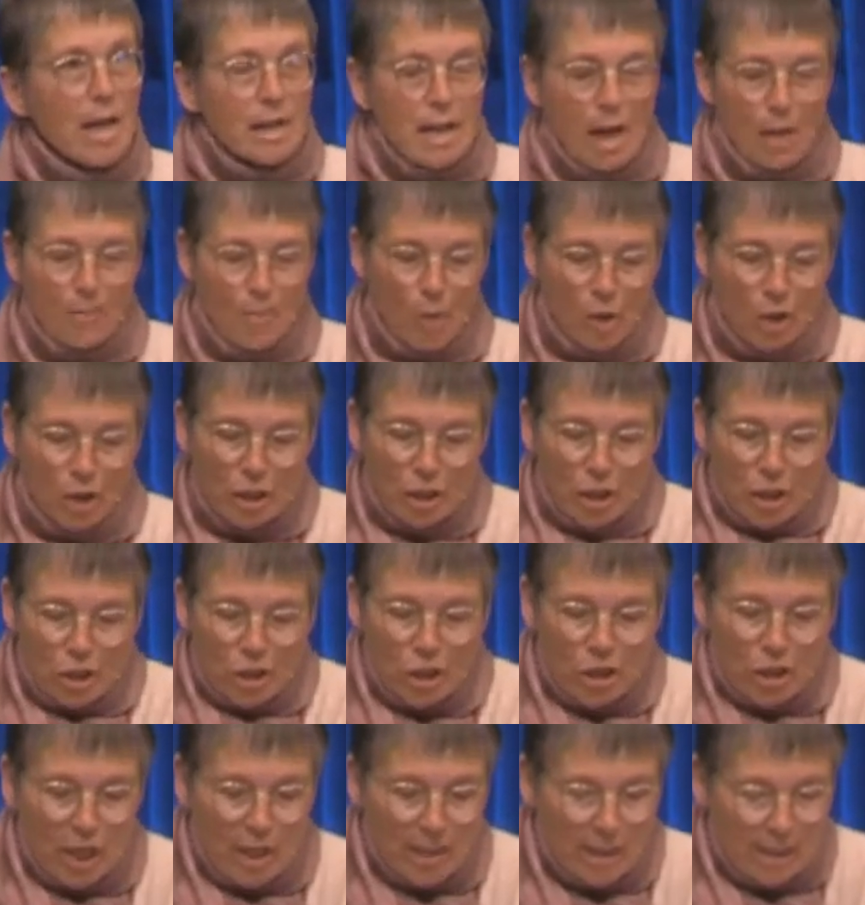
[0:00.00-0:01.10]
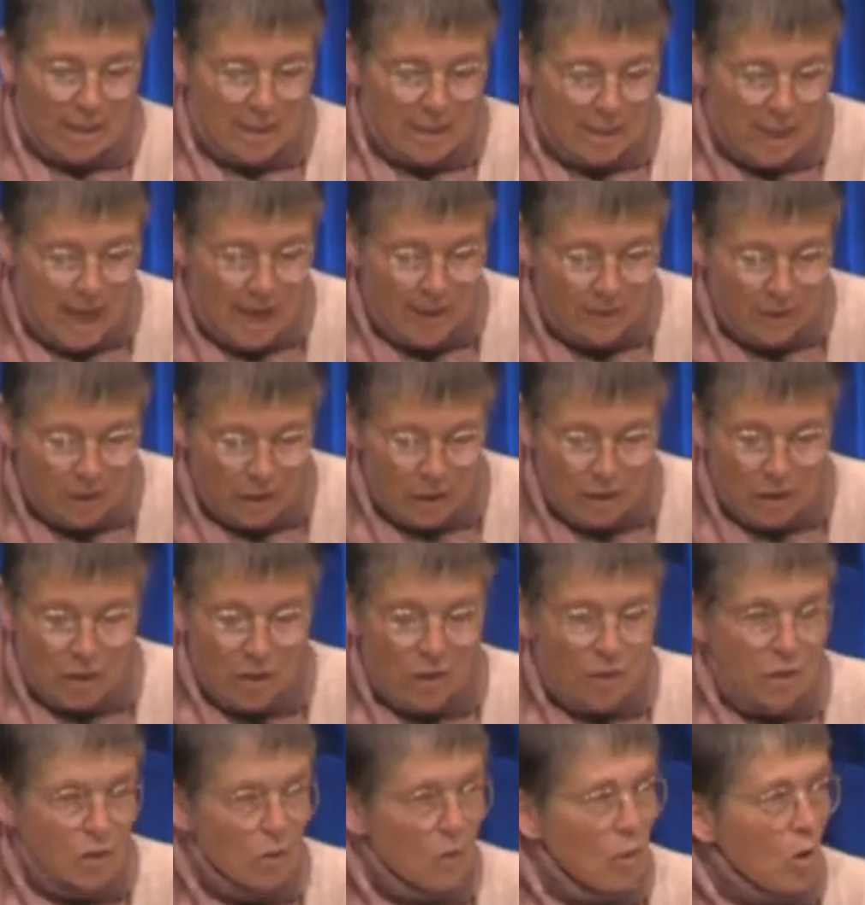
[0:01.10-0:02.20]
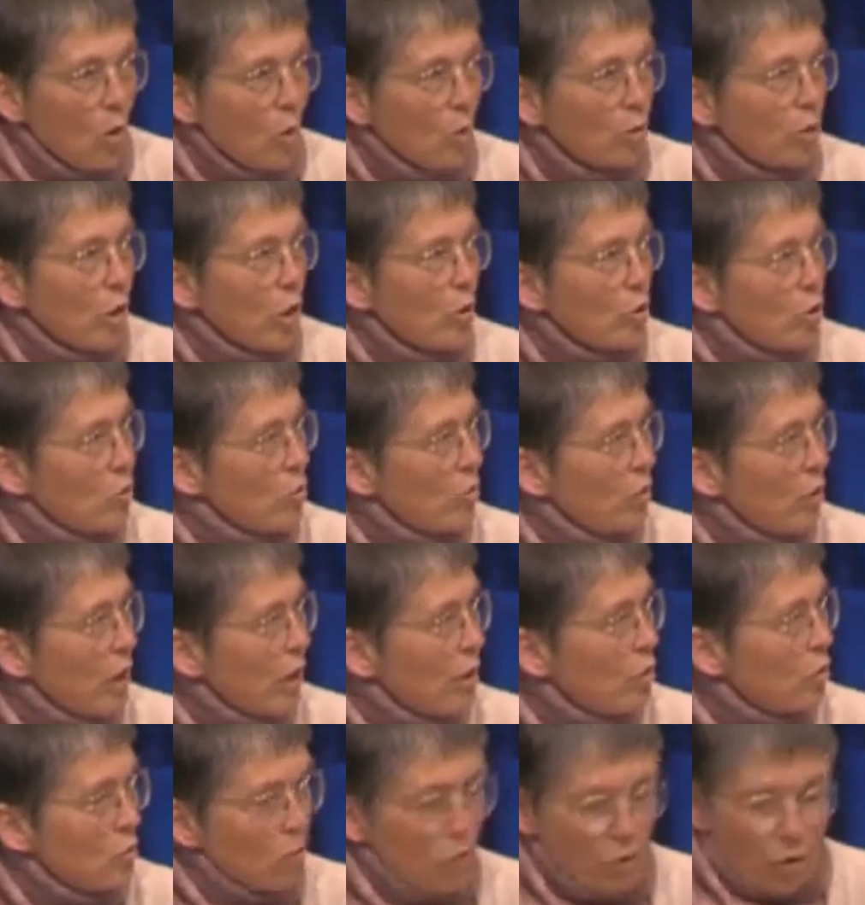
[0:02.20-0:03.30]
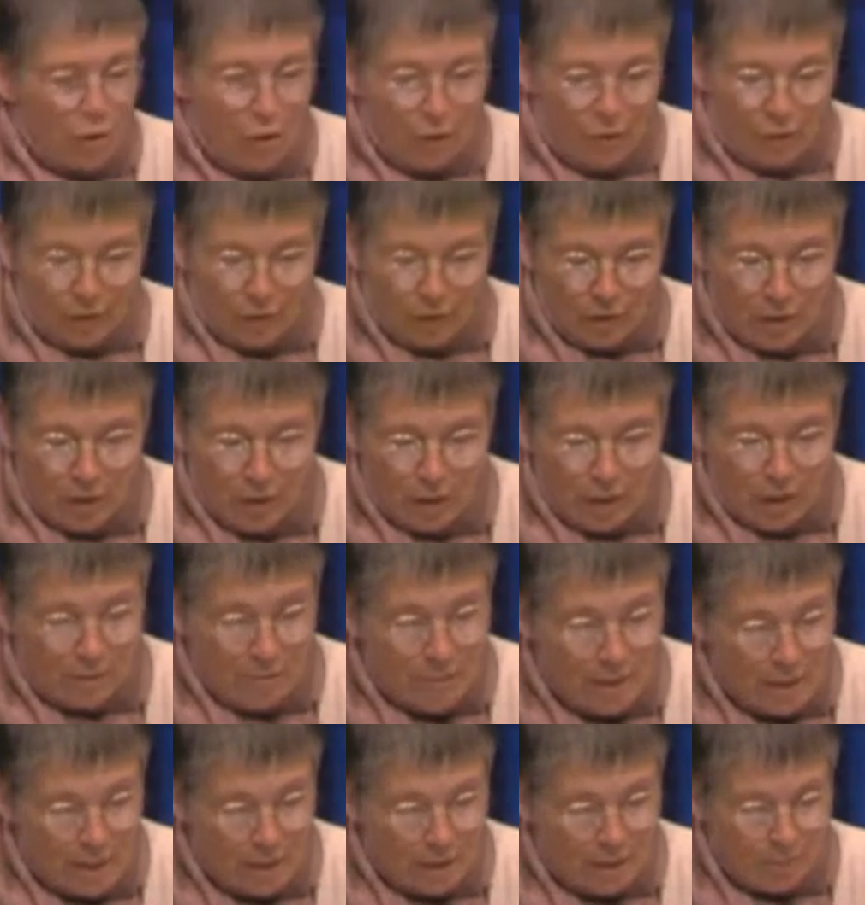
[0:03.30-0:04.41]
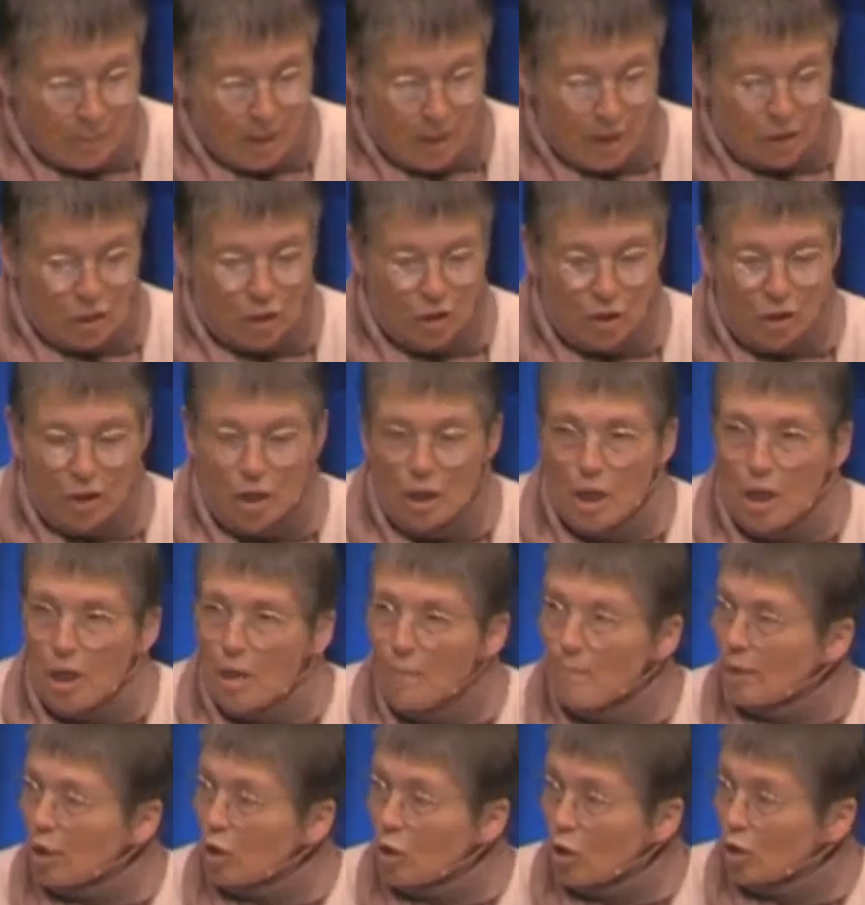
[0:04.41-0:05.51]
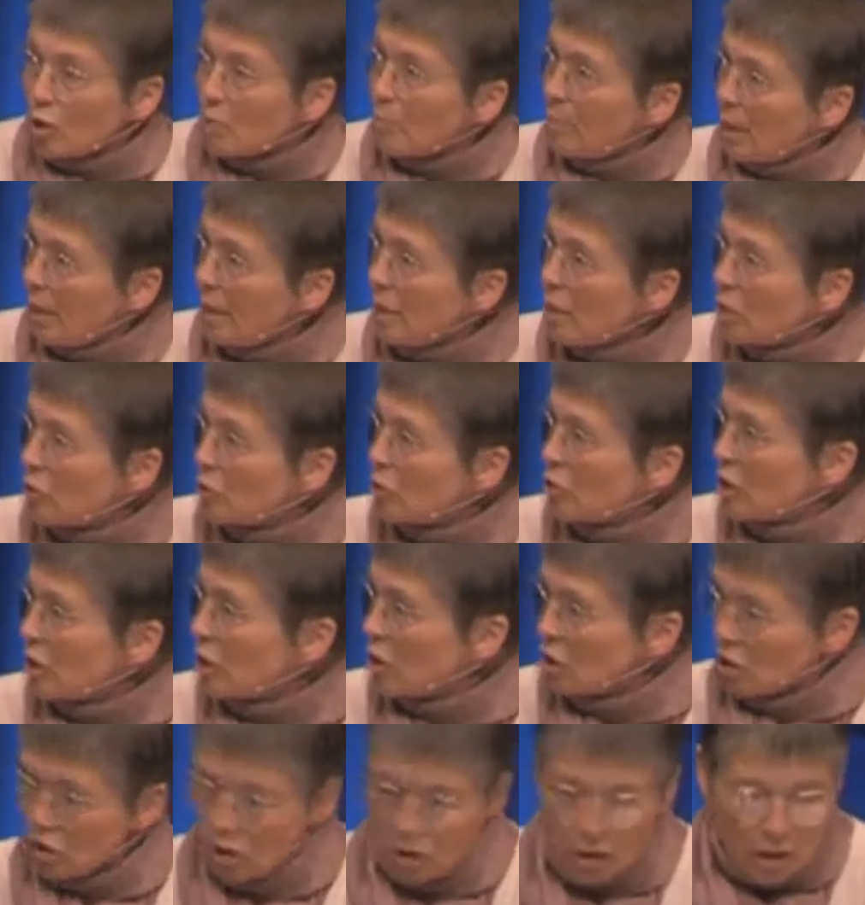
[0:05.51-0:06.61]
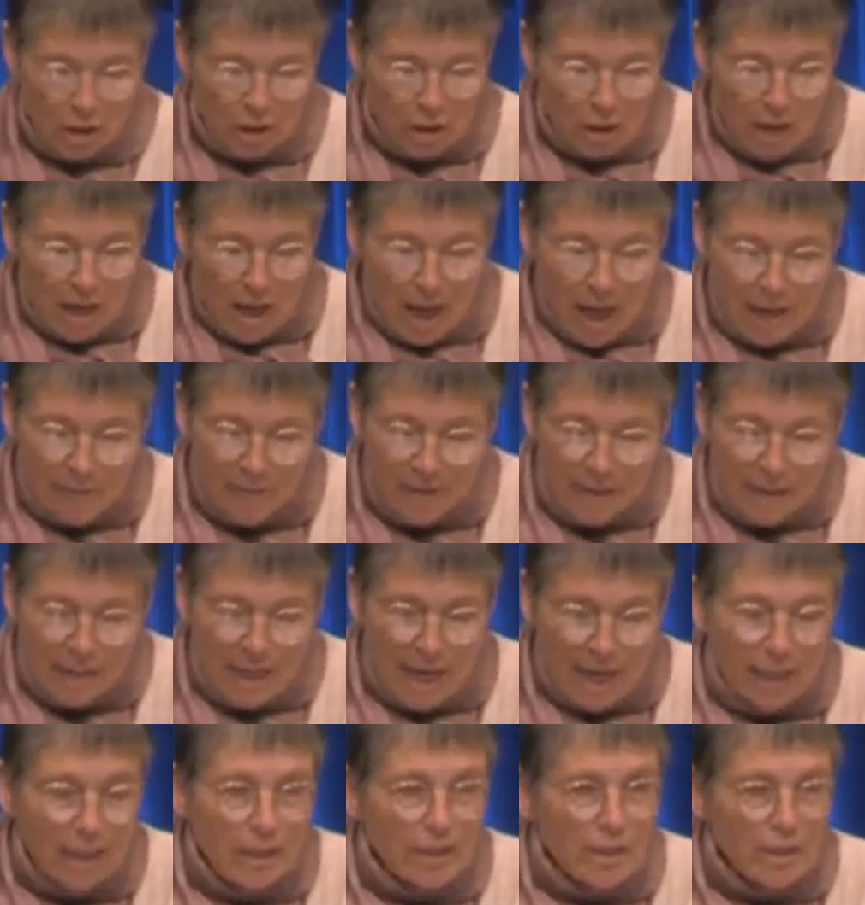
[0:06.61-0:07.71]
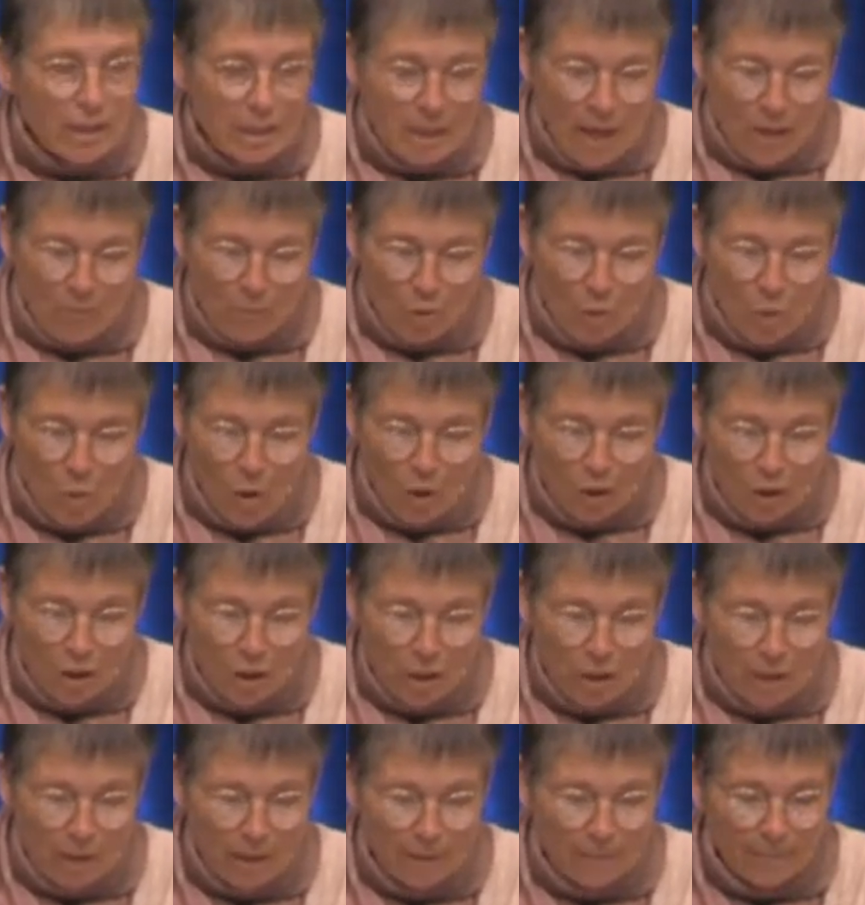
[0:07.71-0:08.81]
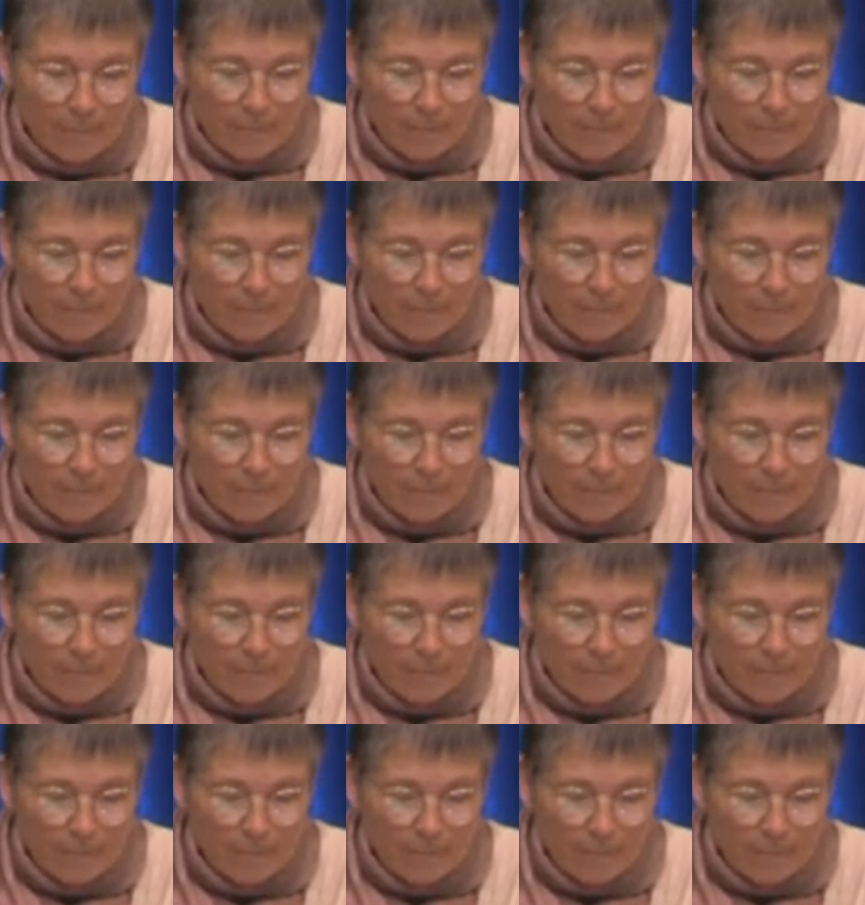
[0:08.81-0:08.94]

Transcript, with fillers: Now, politicians understand this, although do, they do not often admit as much, because political decisions have exactly the same quality.